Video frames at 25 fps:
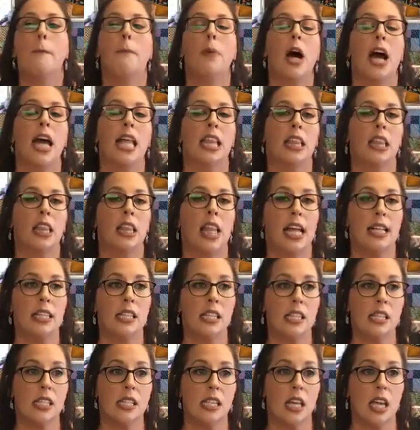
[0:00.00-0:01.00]
but
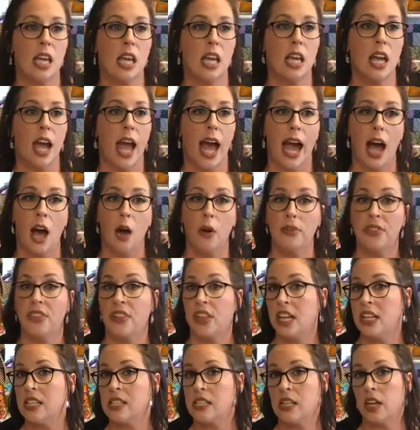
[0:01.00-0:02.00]
let's see how
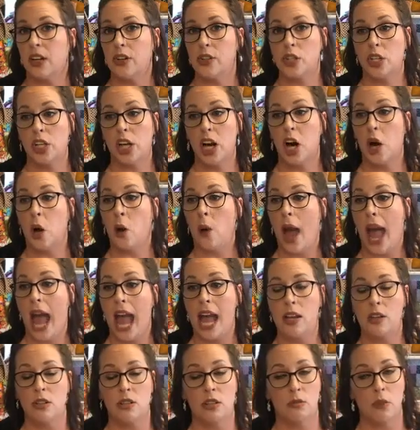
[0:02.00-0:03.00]
things start to go,
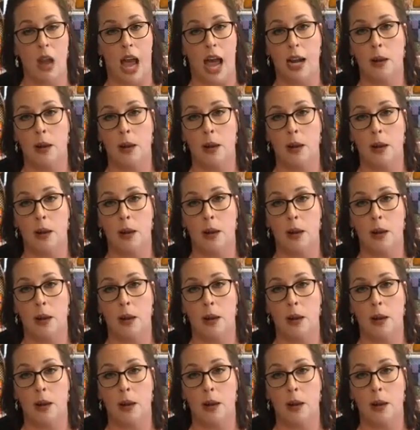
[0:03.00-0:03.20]
and,